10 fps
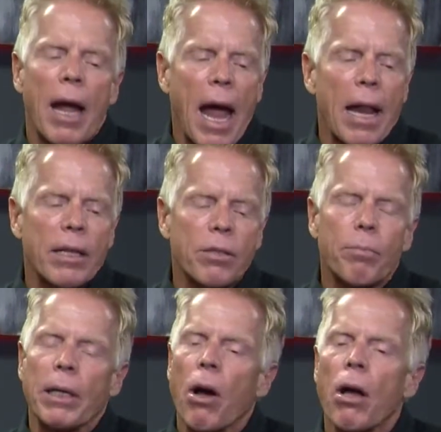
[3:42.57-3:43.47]
and it's
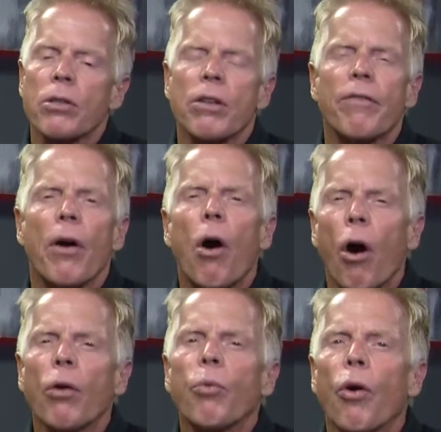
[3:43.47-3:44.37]
because of the
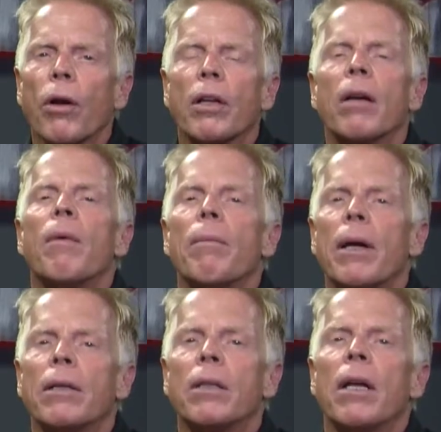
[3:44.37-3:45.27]
hard work and
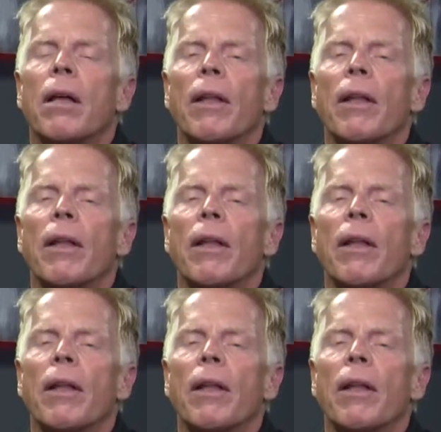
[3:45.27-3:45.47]
commitment